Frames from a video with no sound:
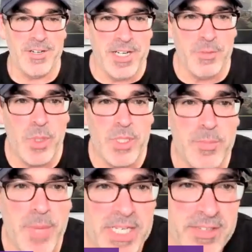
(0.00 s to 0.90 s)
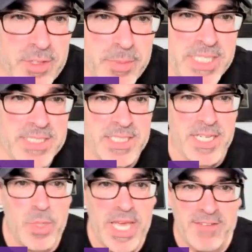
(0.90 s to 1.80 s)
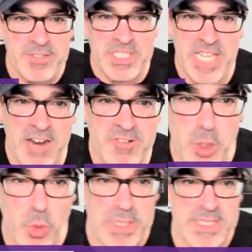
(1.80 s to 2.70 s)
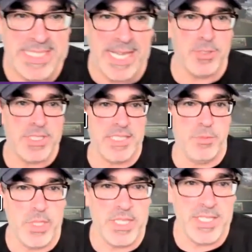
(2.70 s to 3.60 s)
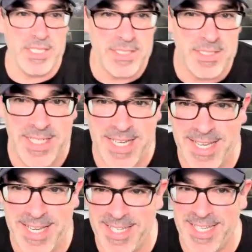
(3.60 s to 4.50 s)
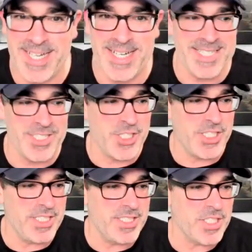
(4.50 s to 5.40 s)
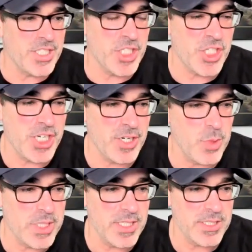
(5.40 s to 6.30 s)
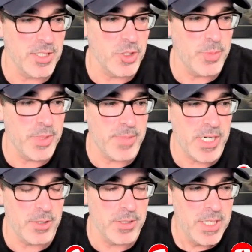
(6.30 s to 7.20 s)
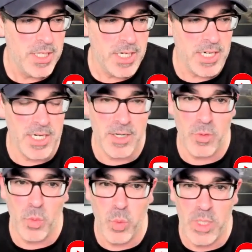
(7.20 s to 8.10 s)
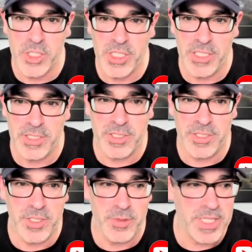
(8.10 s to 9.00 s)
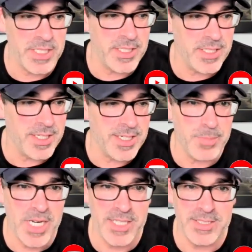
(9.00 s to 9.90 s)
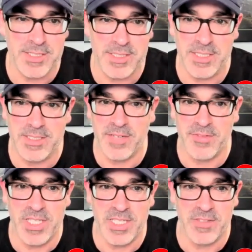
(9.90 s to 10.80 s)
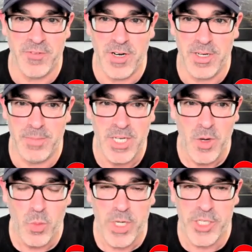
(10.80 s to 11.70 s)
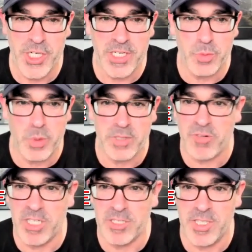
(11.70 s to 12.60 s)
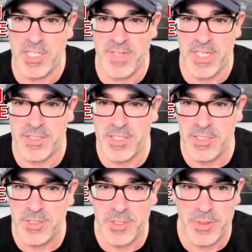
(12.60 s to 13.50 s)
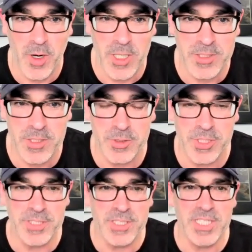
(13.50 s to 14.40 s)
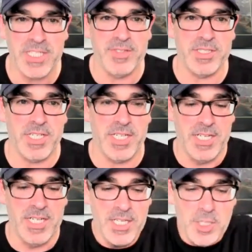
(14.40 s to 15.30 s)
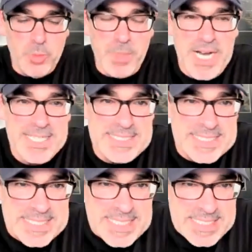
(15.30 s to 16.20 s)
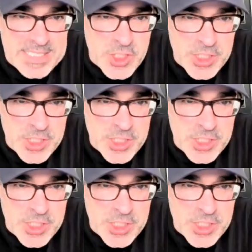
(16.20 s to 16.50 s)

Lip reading: All right, welcome back, everybody. Today we have Sarah Gwiadowski with us today. She's going to share with us a little bit about what she's doing behind the scenes, everything from where she is with real estate investing to also she's going to give us a little behind the scenes.